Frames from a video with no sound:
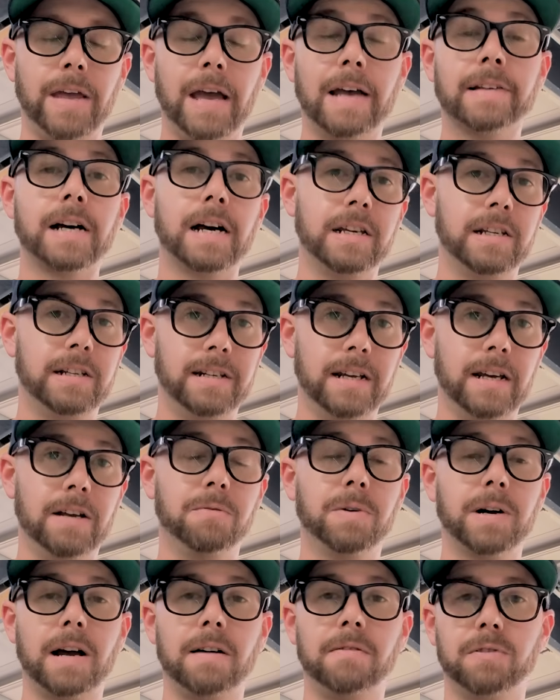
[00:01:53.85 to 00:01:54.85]
as I
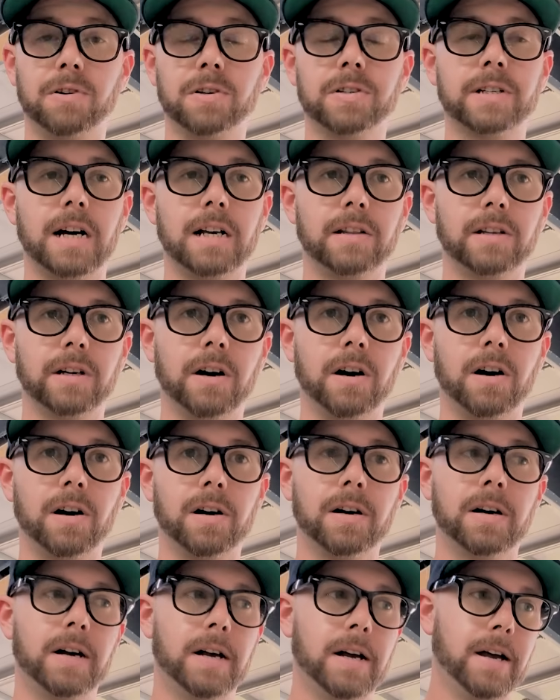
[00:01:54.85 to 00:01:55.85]
did when I first got the
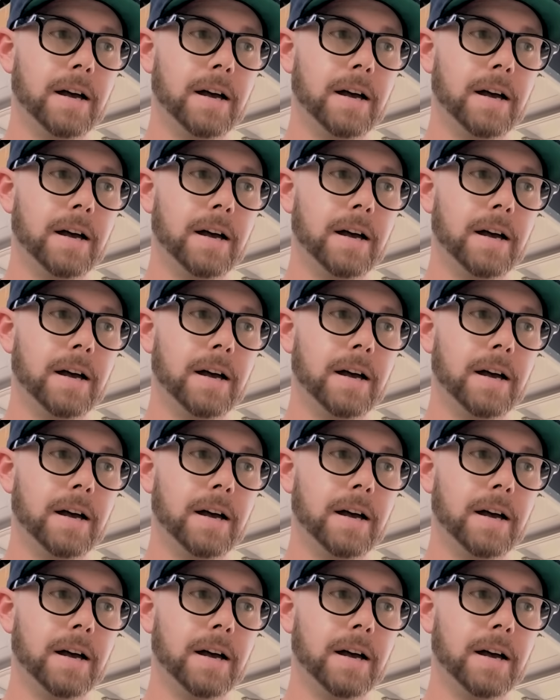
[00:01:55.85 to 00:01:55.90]
car.